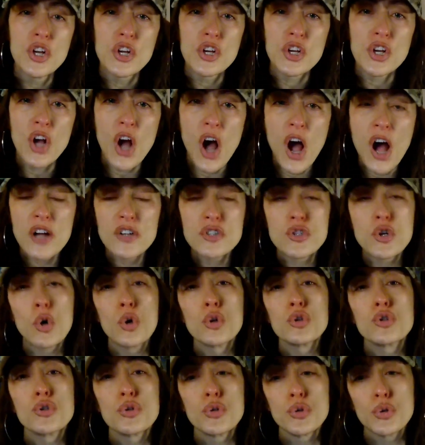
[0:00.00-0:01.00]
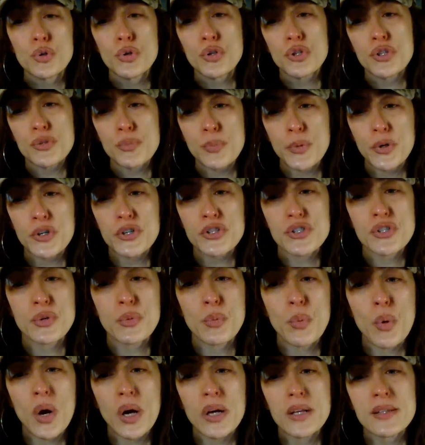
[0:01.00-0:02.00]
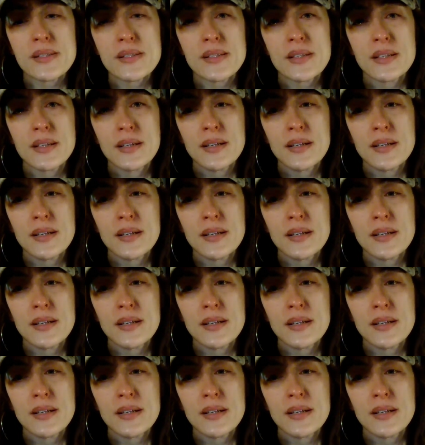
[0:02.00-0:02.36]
God told you who this person was,